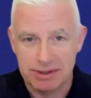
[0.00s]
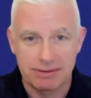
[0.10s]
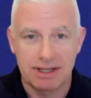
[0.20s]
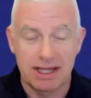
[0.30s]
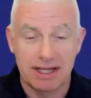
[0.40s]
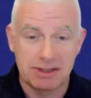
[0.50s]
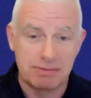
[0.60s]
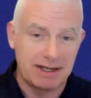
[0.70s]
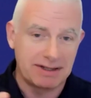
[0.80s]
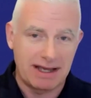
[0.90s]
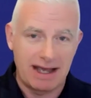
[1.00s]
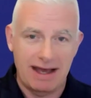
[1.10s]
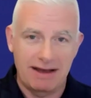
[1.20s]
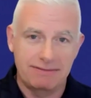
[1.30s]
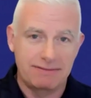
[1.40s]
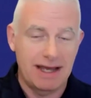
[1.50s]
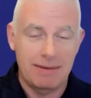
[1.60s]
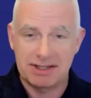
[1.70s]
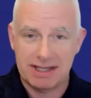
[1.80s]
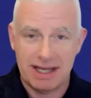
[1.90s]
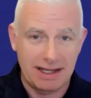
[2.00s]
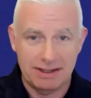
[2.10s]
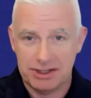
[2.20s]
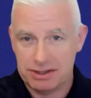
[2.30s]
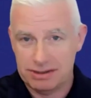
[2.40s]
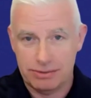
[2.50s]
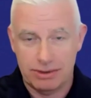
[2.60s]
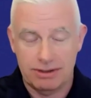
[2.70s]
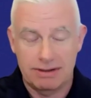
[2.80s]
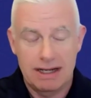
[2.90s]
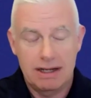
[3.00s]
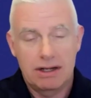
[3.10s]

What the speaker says: certain things because I have MSK conditions or